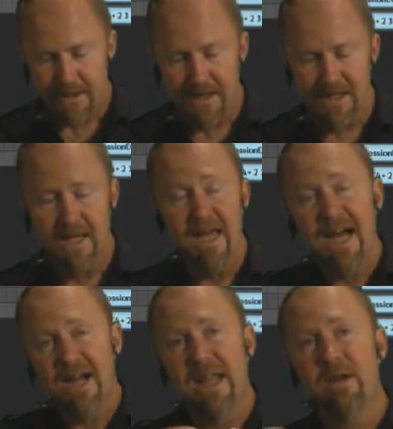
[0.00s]
And
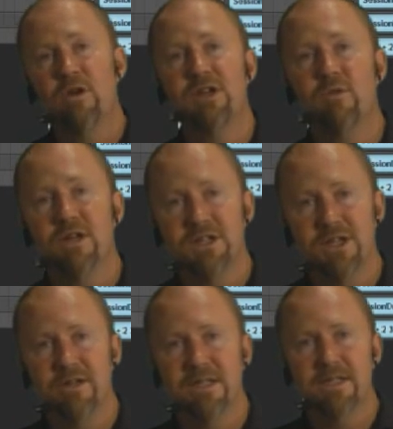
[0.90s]
then what you want to
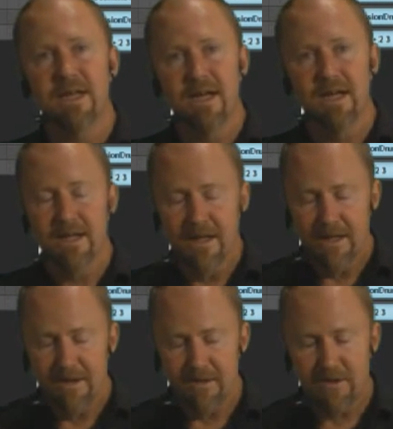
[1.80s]
do is
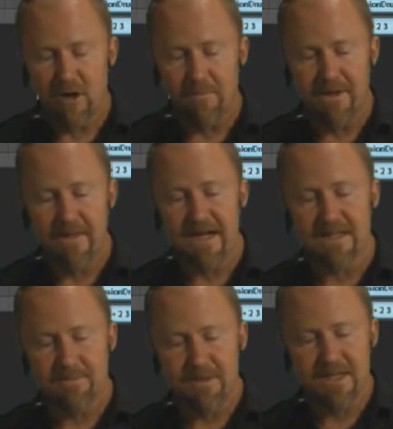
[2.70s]
copy
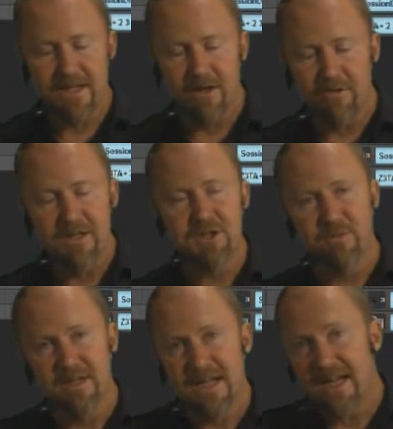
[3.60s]
that particular
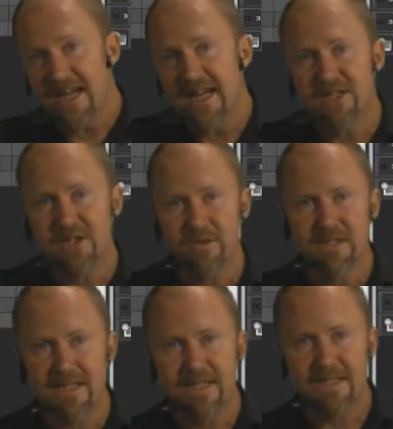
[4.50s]
instrument into a
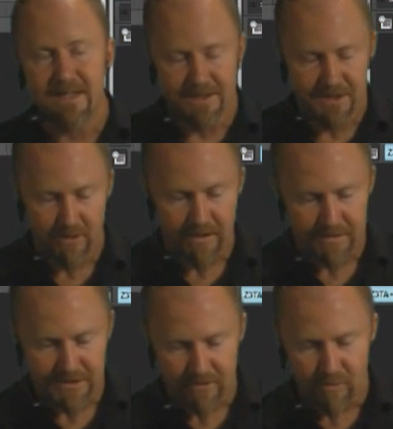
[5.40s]
Zeta. So
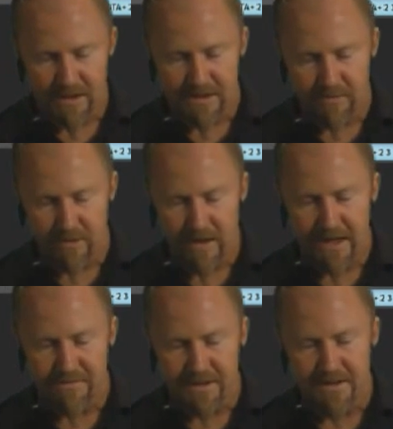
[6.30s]
the
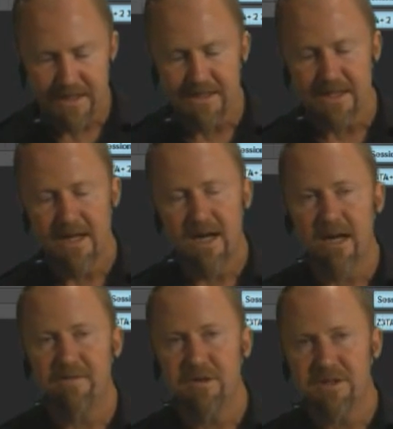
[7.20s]
way I've done this,
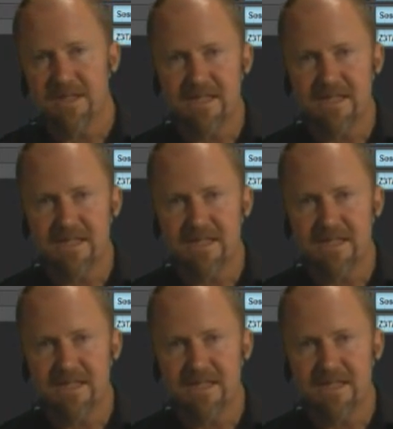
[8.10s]
I've used the